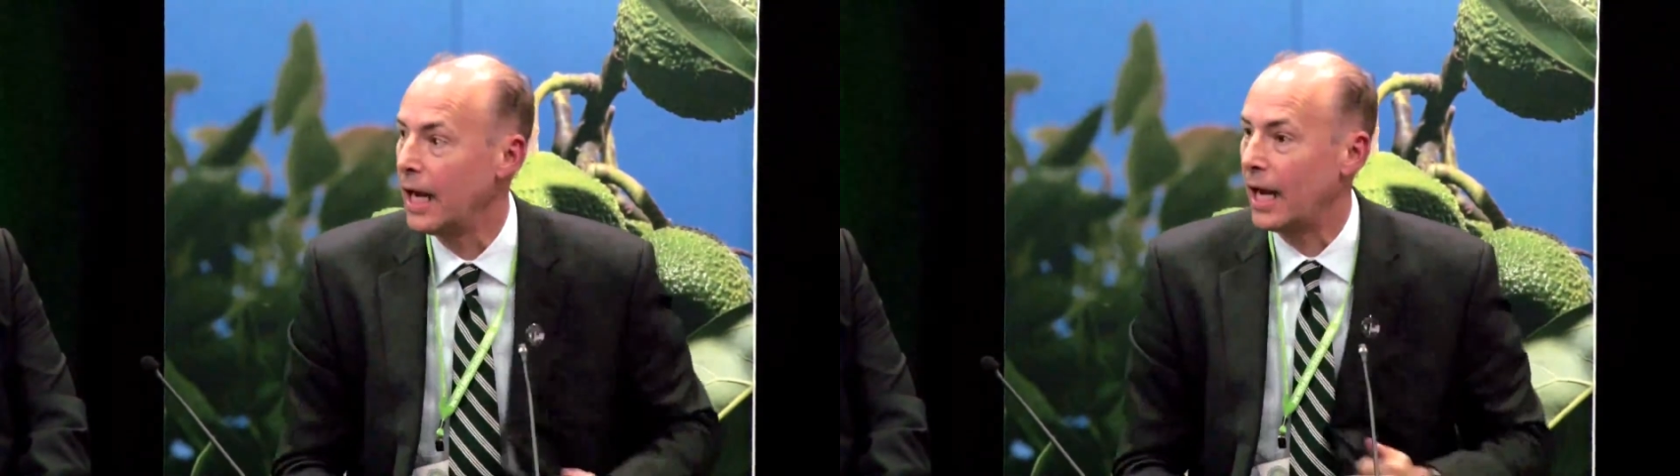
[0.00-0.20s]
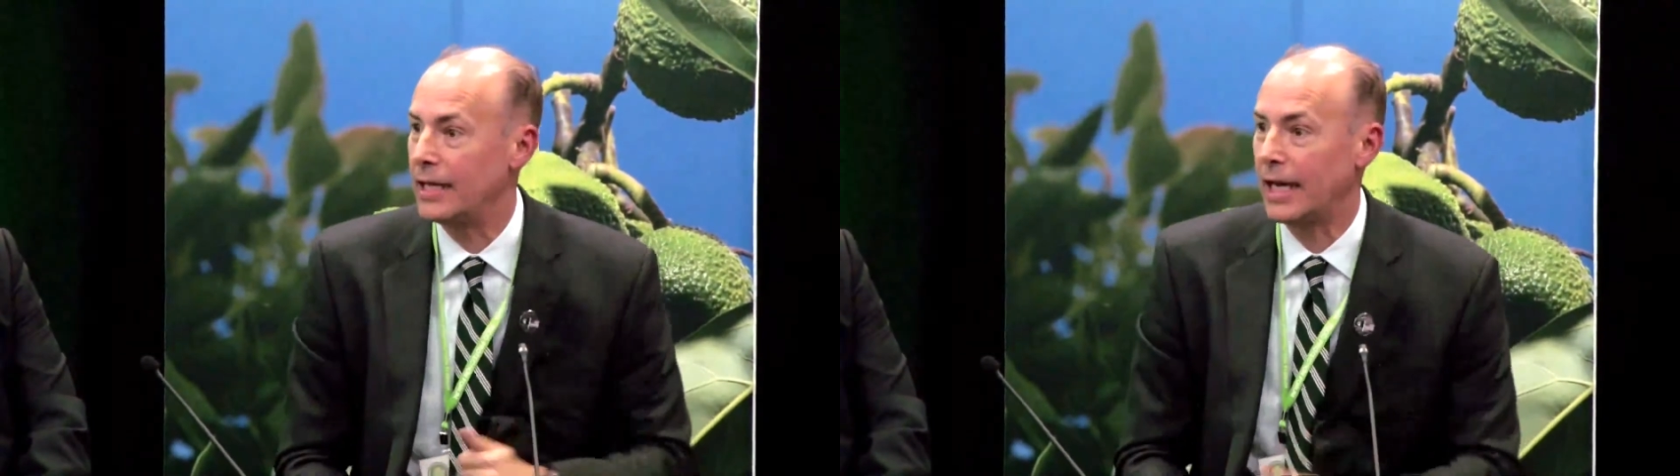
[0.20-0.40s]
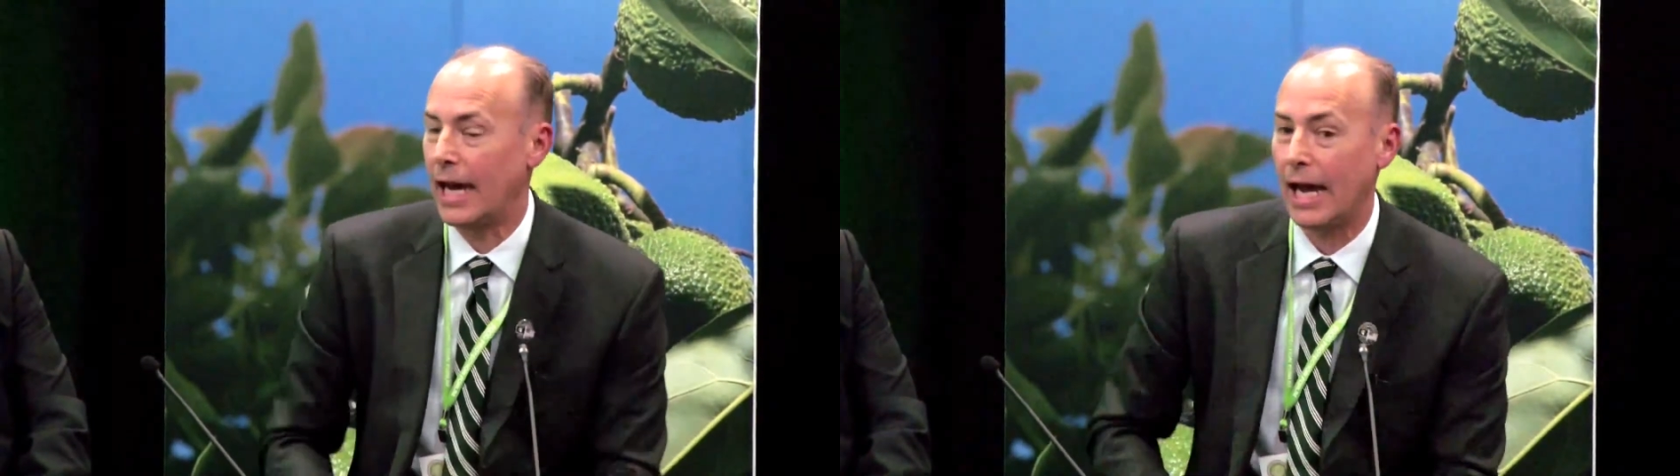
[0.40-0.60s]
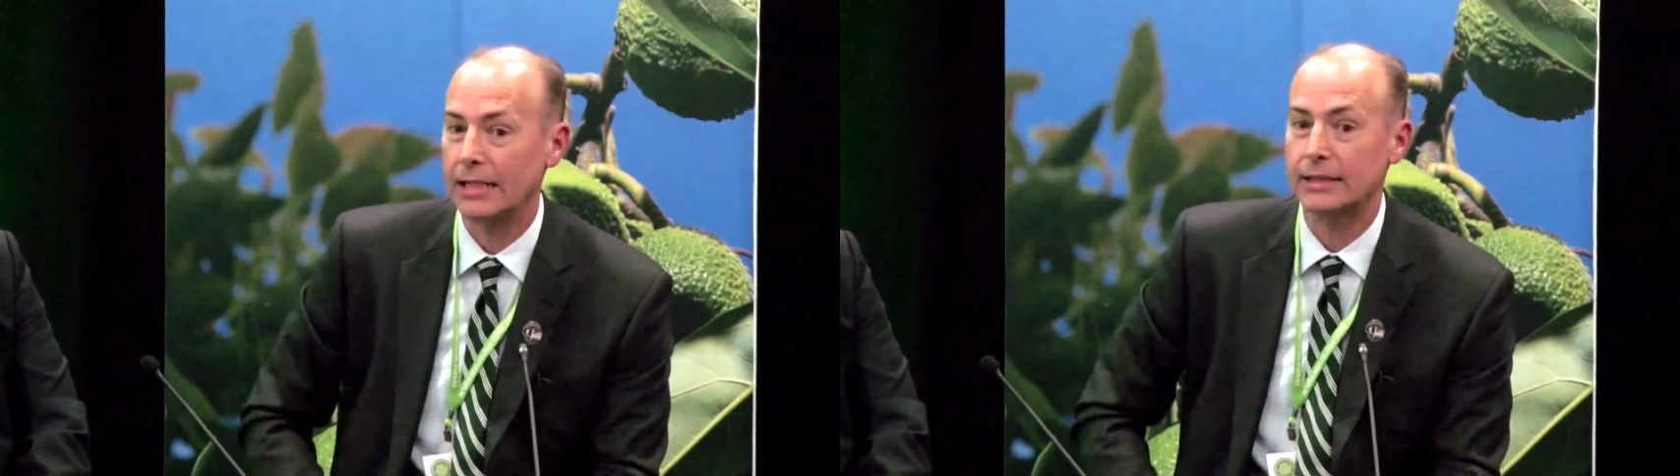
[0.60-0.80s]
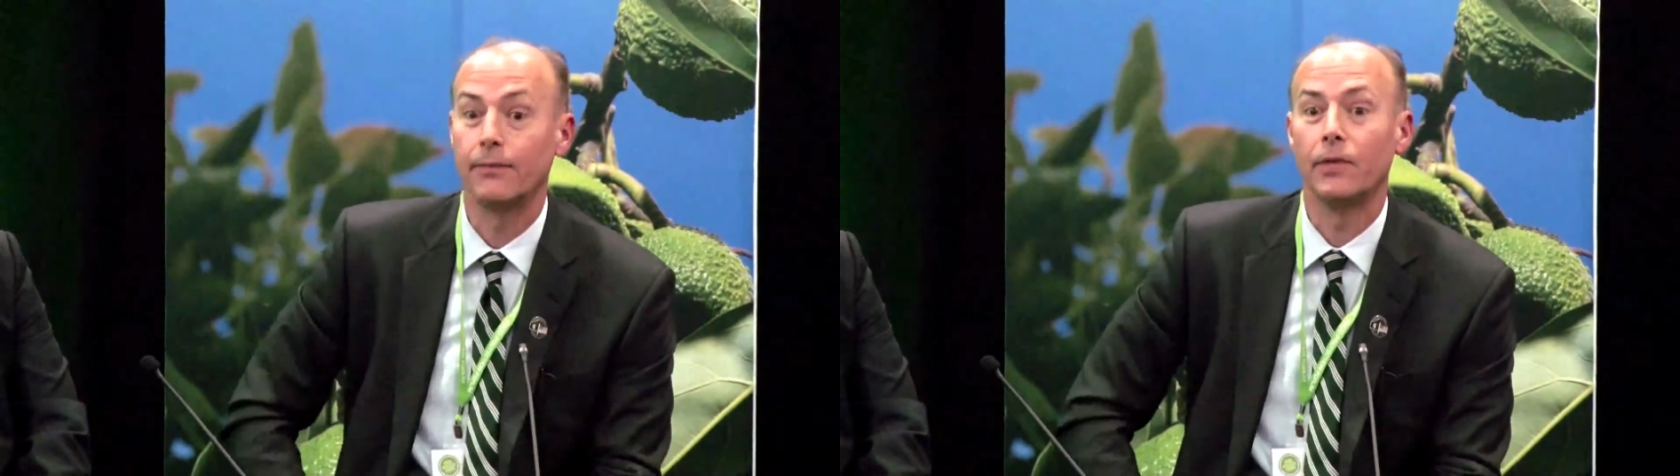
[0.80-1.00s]
And they
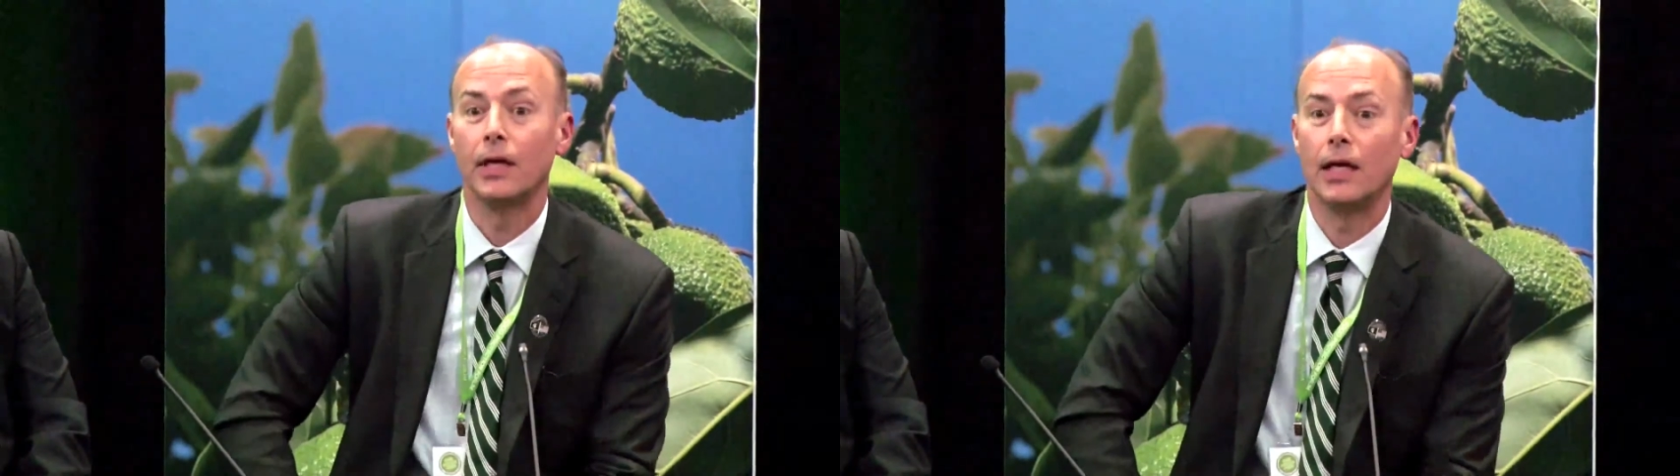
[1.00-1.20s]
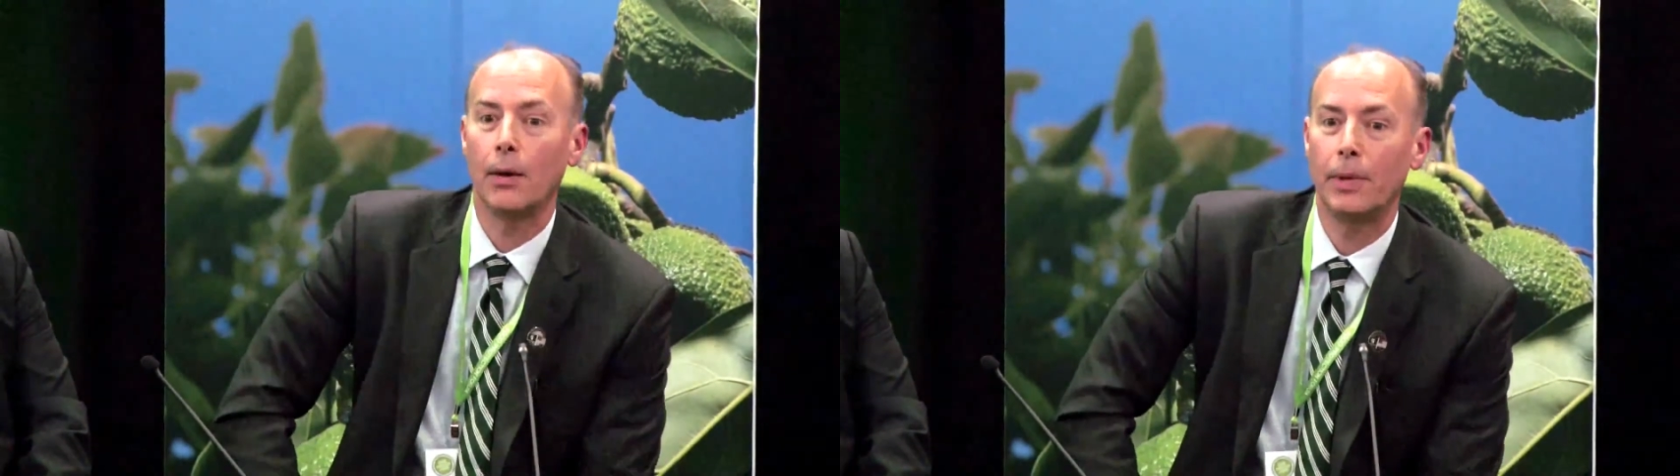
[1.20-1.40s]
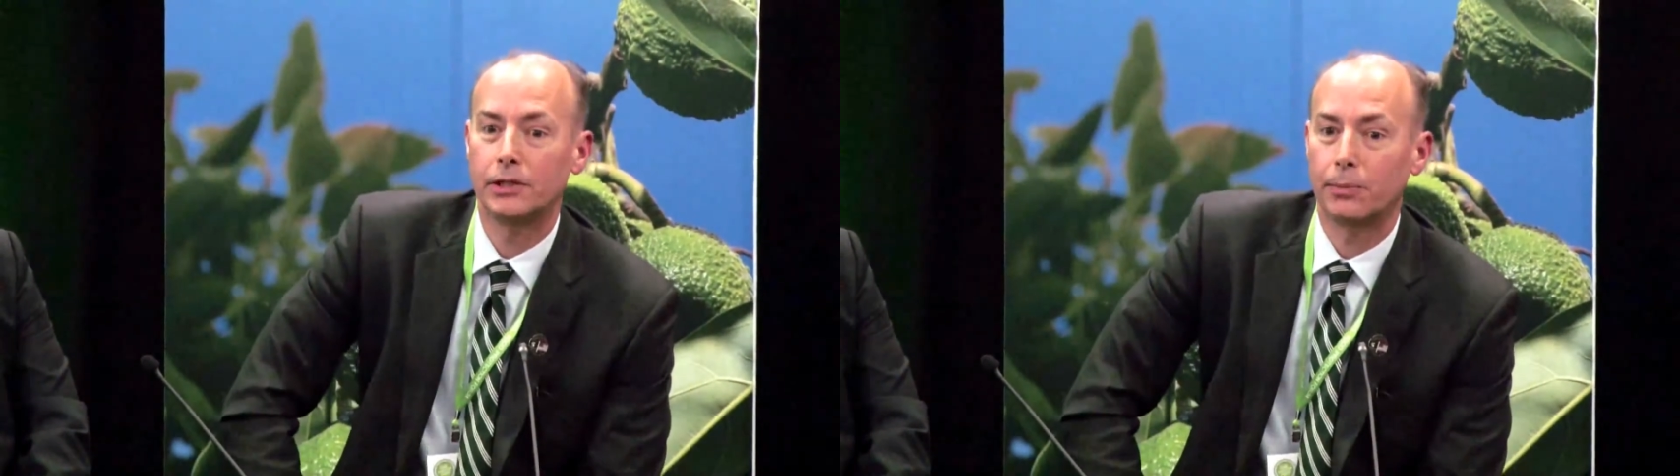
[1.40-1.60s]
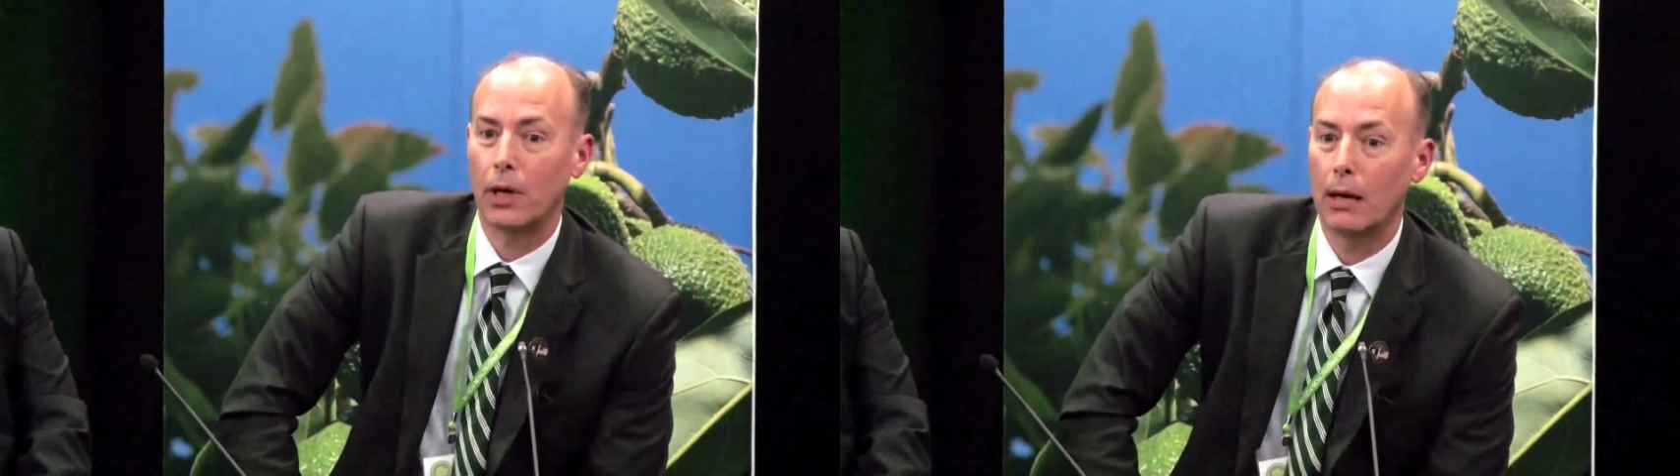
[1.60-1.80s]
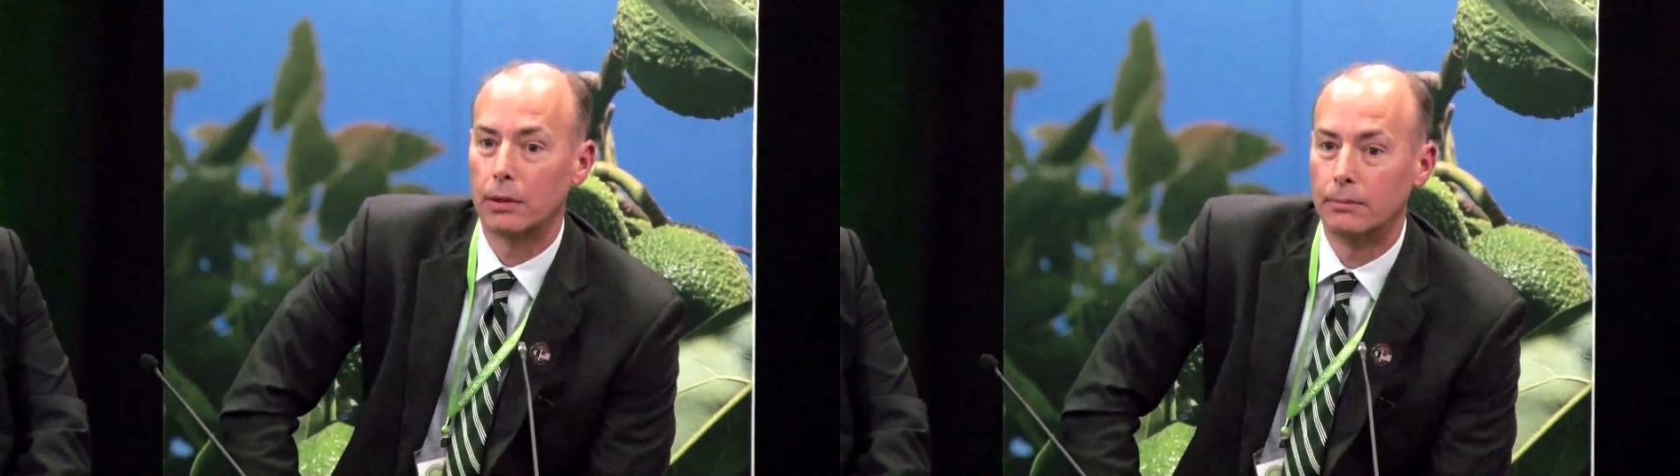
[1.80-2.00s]
asked, how big's the
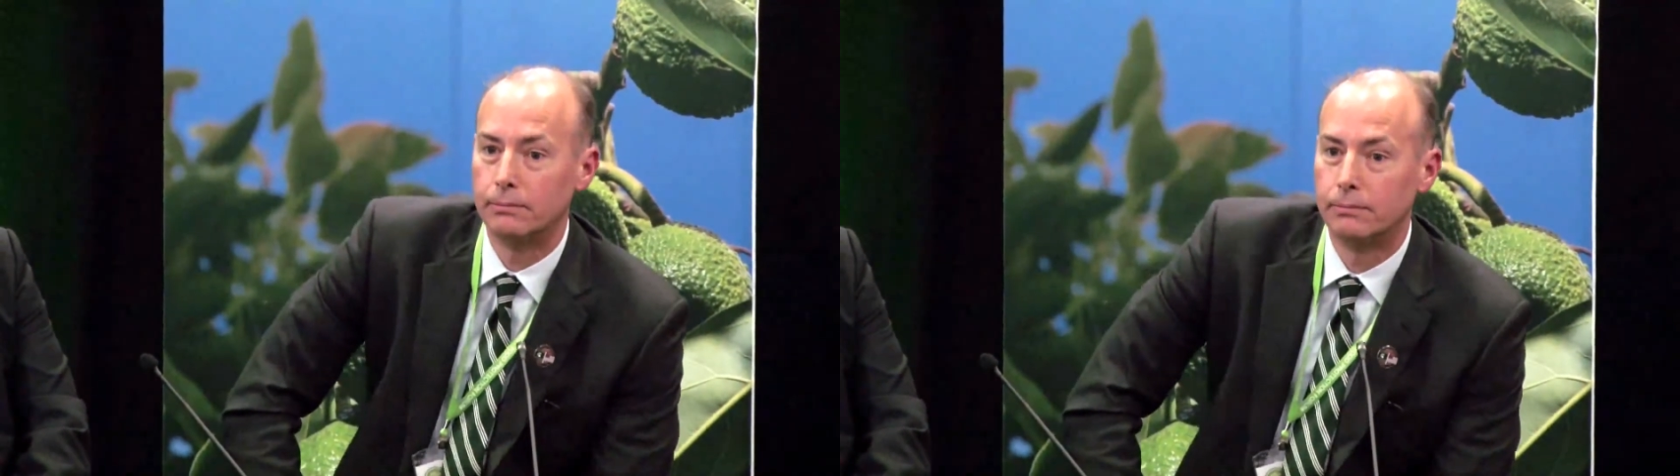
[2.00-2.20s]
problem?